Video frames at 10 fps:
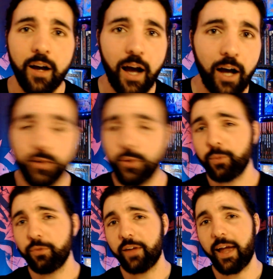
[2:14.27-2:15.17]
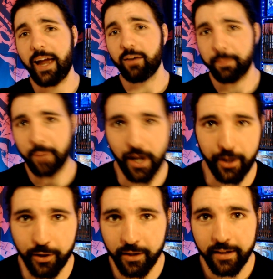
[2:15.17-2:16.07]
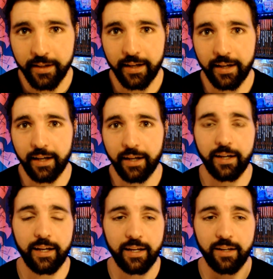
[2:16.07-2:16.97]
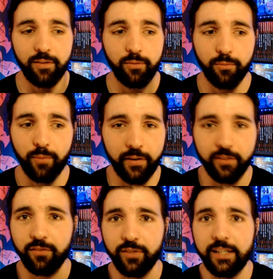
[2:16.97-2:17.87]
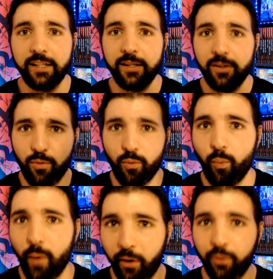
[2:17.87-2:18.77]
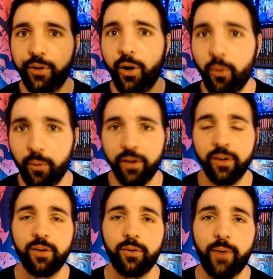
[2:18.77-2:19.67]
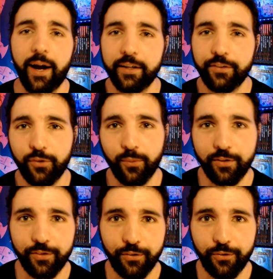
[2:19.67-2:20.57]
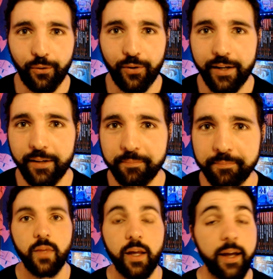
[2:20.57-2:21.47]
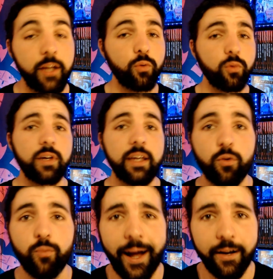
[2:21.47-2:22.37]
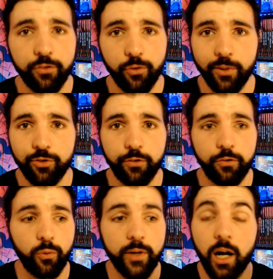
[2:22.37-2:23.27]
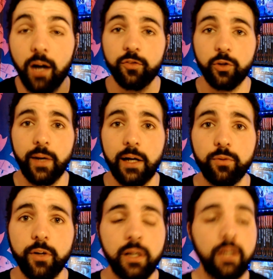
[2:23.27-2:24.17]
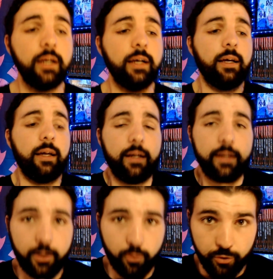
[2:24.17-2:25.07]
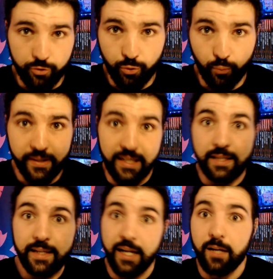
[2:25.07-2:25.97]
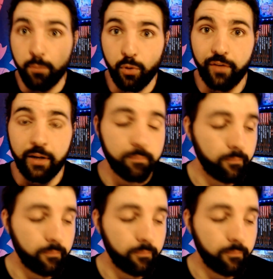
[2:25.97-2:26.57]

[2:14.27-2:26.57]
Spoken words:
I'll use Harry Potter, a relatively well-known rags to riches story. In order to get a rags to riches story off the ground, in order to really get it moving,